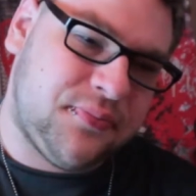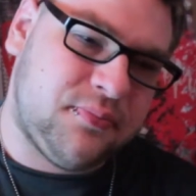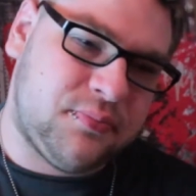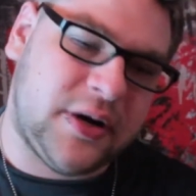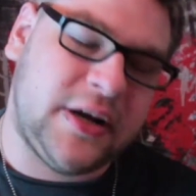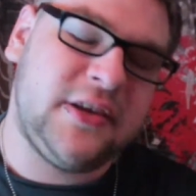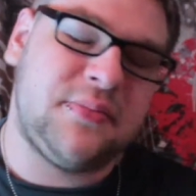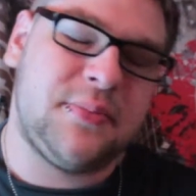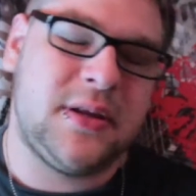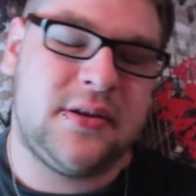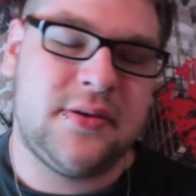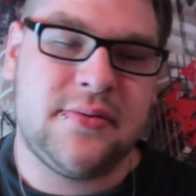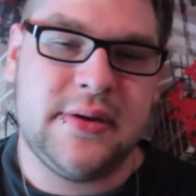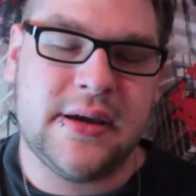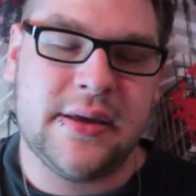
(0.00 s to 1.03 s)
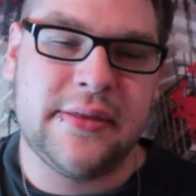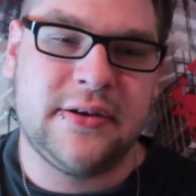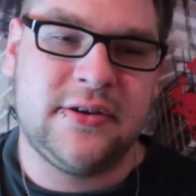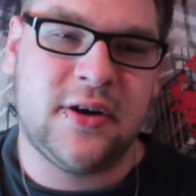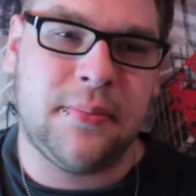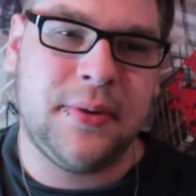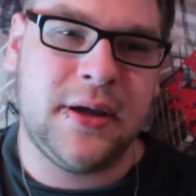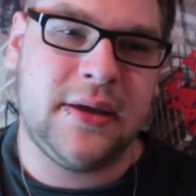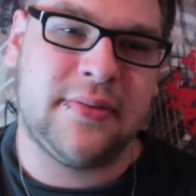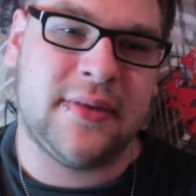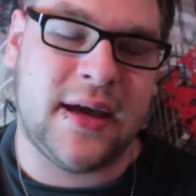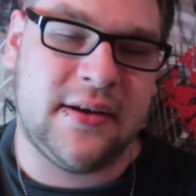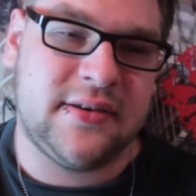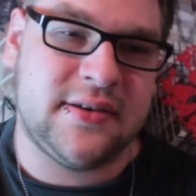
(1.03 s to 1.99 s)
brings me to the other topic,
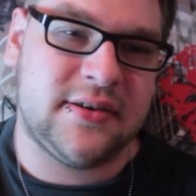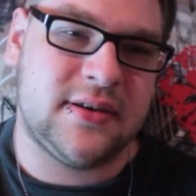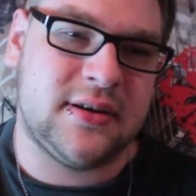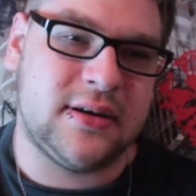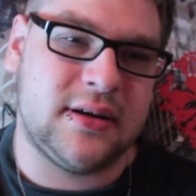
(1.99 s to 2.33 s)
that